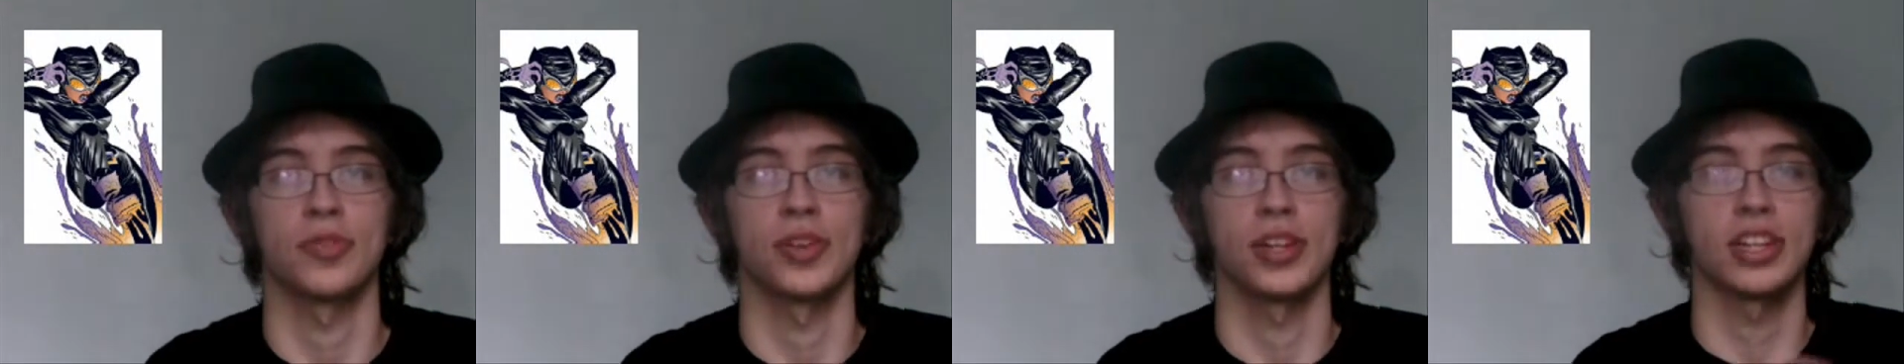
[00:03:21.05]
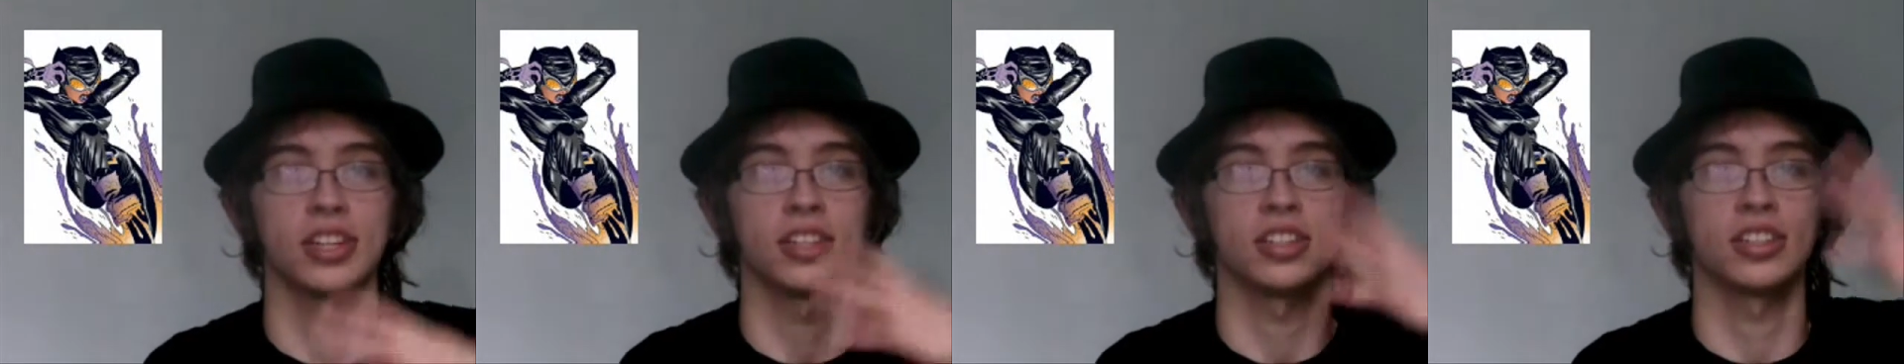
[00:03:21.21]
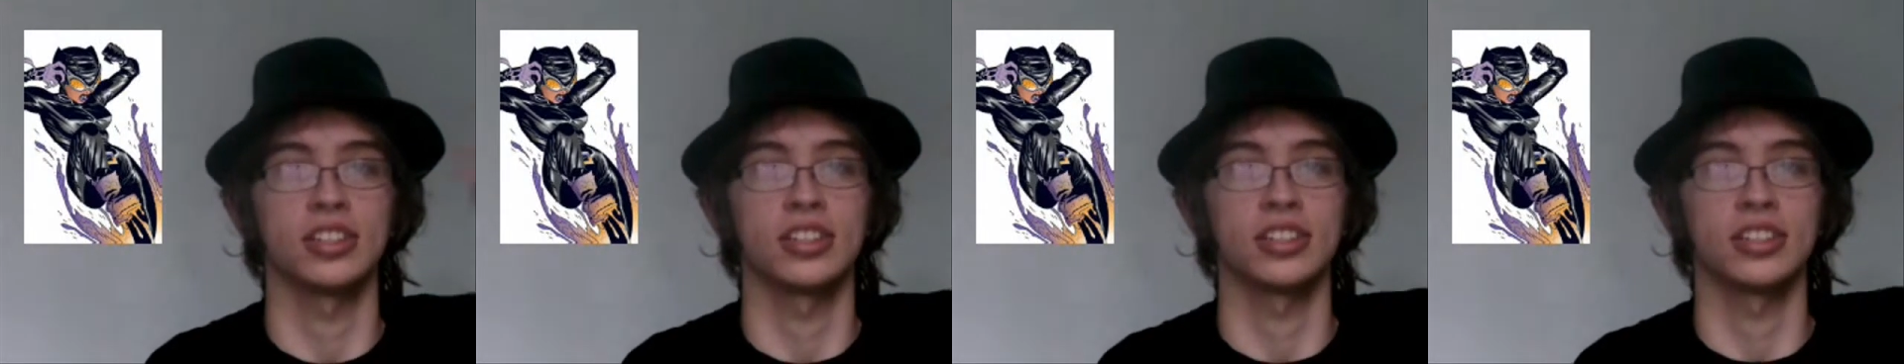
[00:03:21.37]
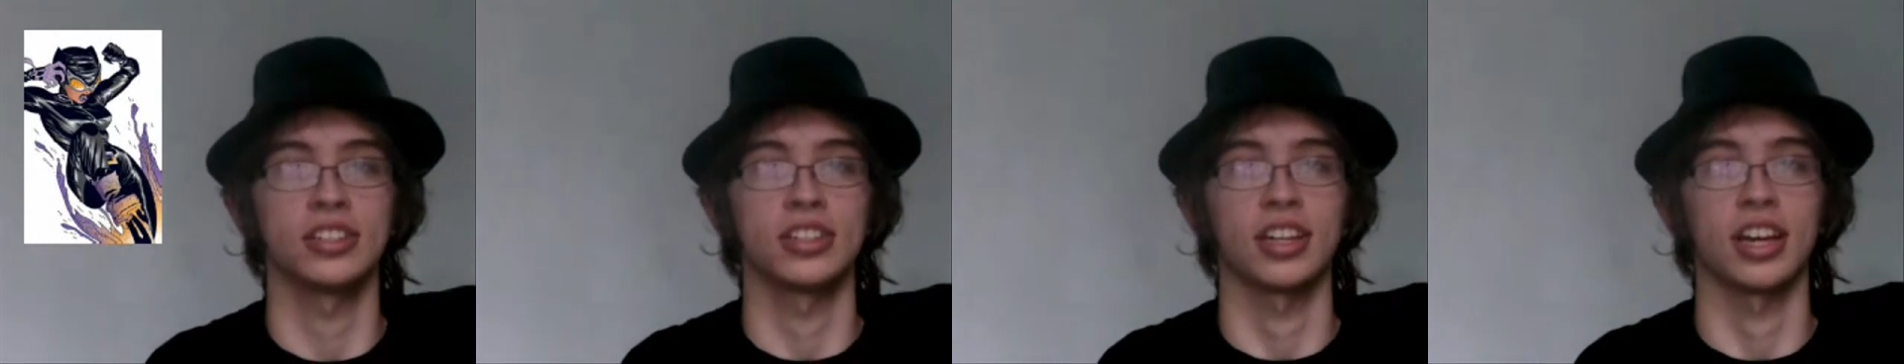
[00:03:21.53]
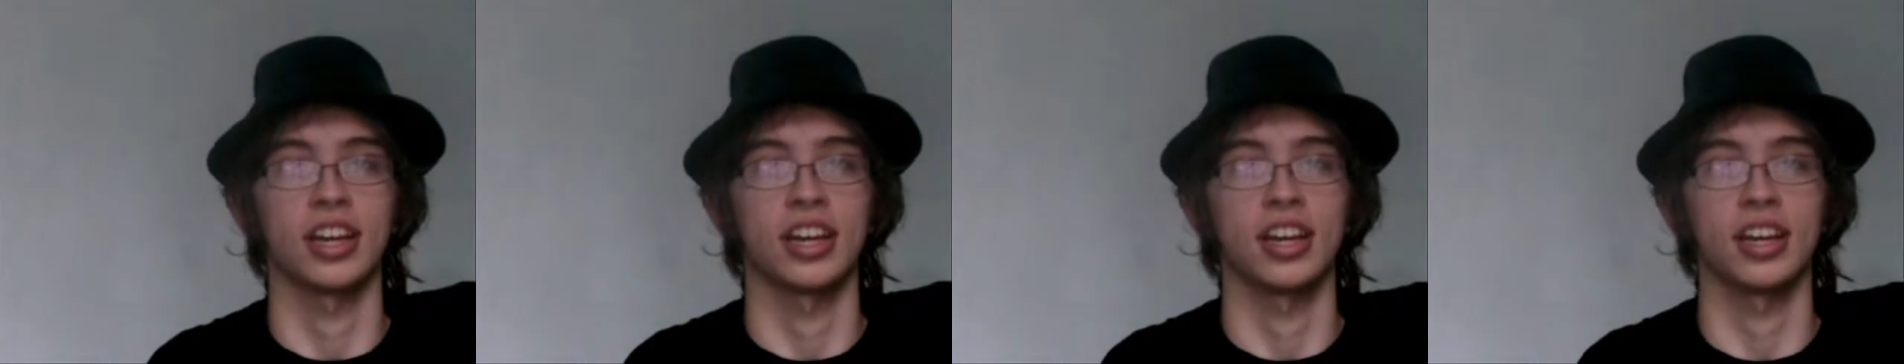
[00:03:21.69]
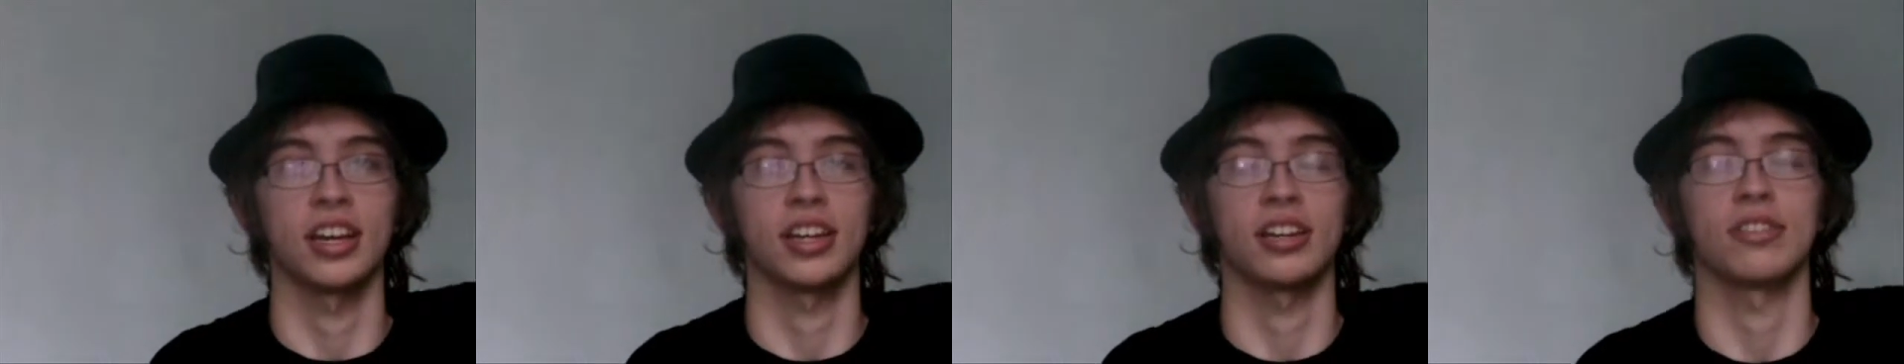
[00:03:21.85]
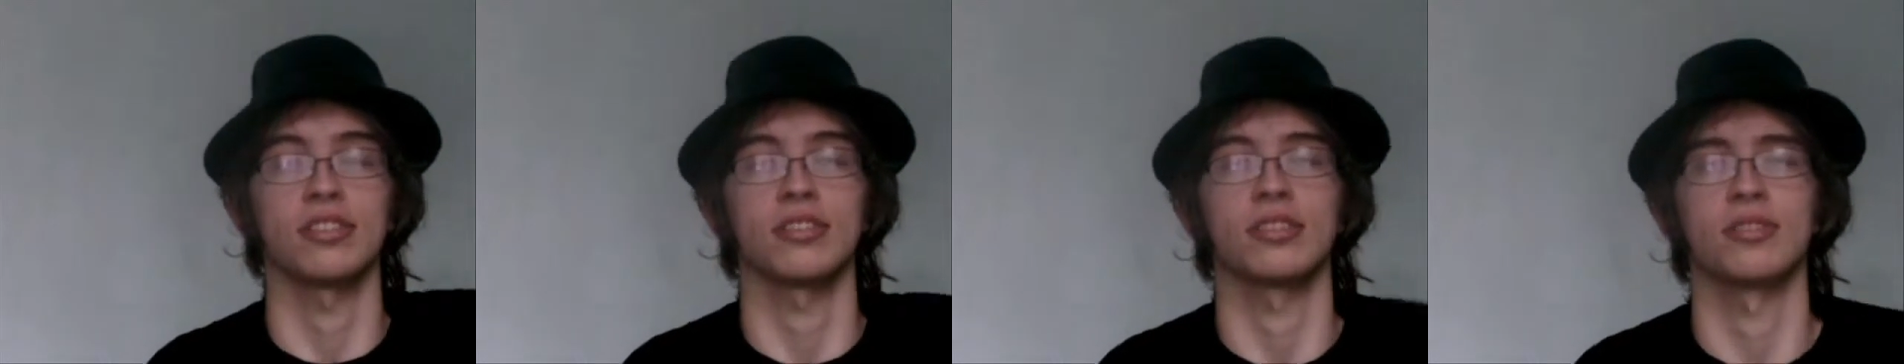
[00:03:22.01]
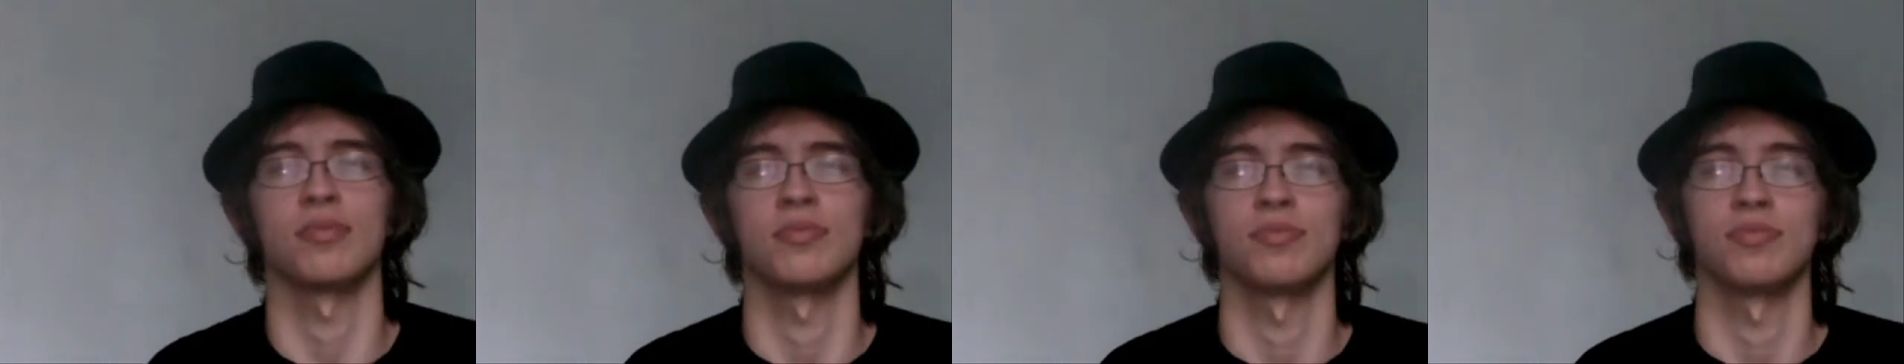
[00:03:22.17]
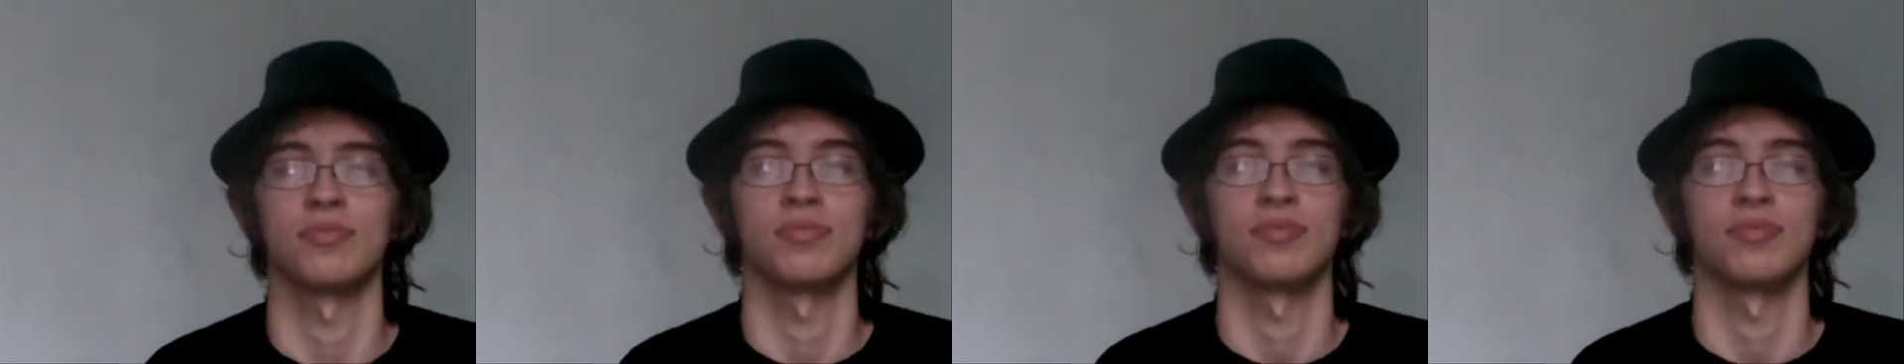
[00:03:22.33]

villain and